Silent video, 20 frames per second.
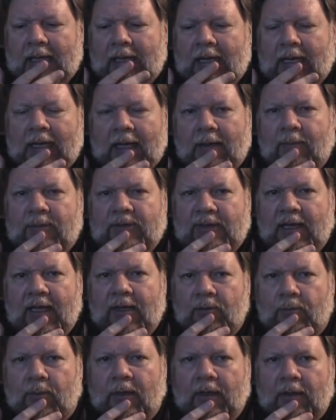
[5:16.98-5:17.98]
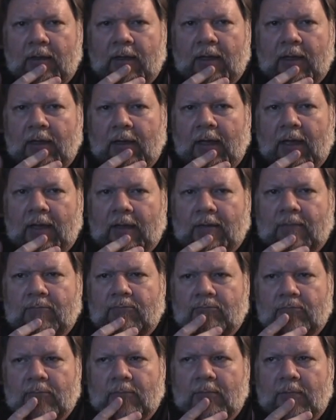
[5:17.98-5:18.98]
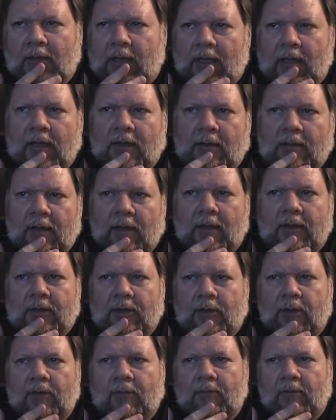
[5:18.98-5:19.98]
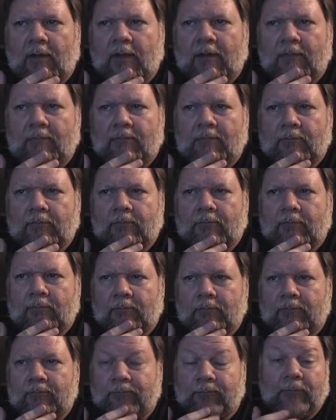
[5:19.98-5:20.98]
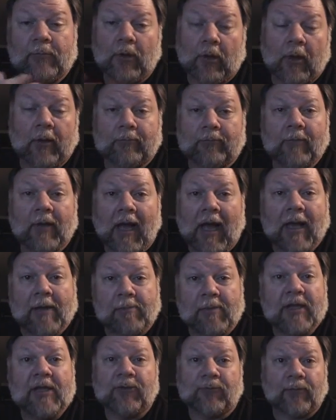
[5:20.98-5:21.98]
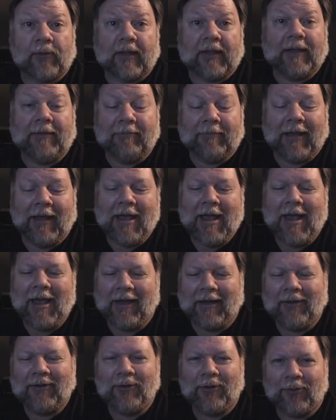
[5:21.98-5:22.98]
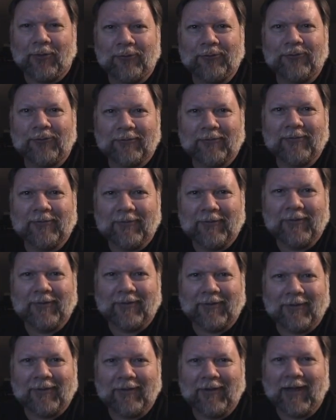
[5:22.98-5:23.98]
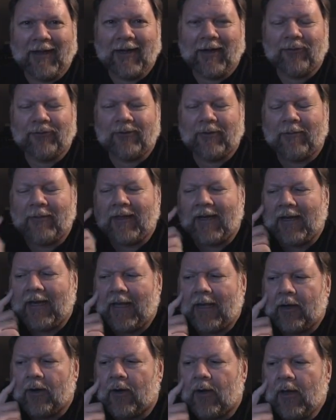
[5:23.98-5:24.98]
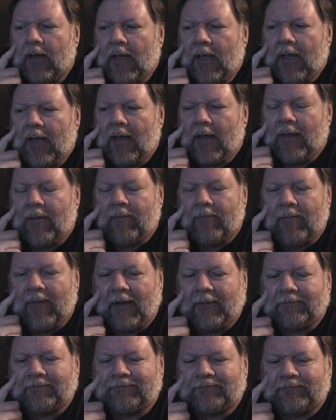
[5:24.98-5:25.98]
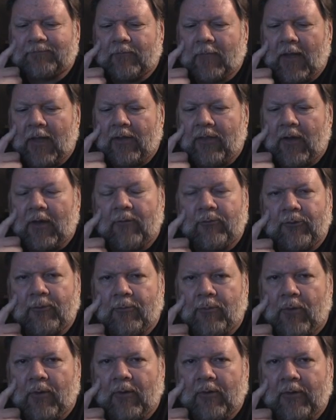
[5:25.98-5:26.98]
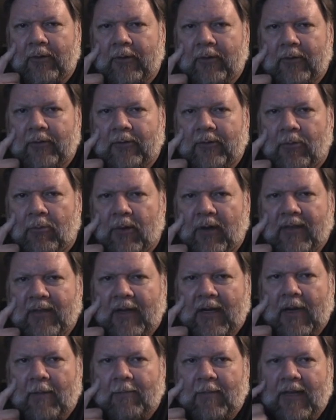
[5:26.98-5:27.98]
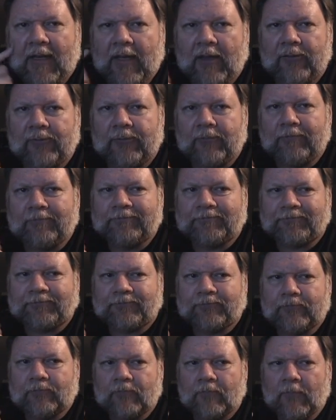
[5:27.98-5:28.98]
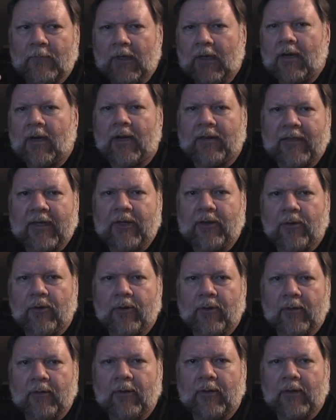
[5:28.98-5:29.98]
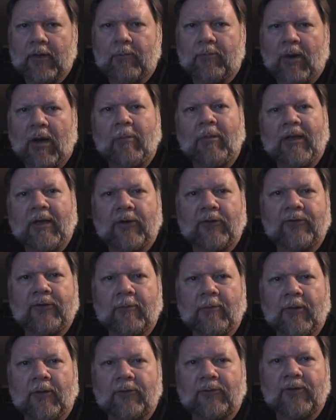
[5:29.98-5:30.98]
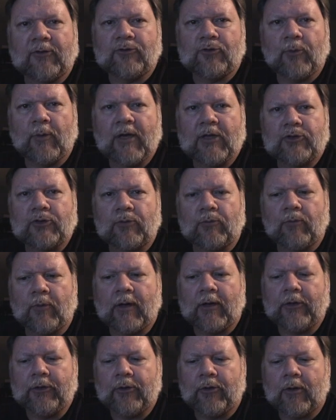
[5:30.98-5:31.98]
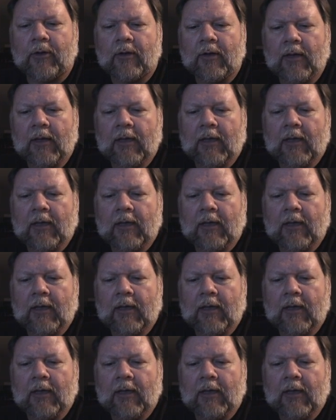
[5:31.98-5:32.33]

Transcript: And I was angry, and you know, I peacefully let out some of that anger, but I thought it was important to bring that up because, you know, I think you're probably in a similar situation where you're,